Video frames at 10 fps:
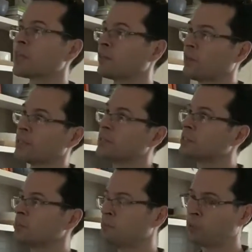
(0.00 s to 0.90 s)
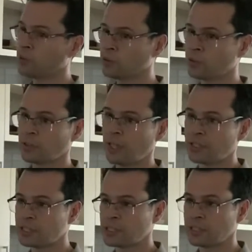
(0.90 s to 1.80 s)
If I need to pull
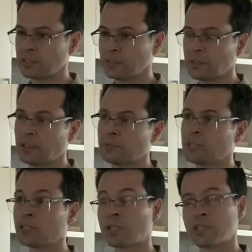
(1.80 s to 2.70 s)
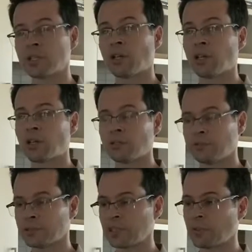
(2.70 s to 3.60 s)
energy to charge the car,
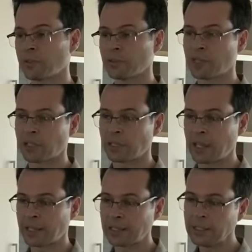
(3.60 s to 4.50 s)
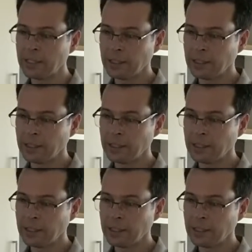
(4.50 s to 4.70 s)
for example, in the middle of the night,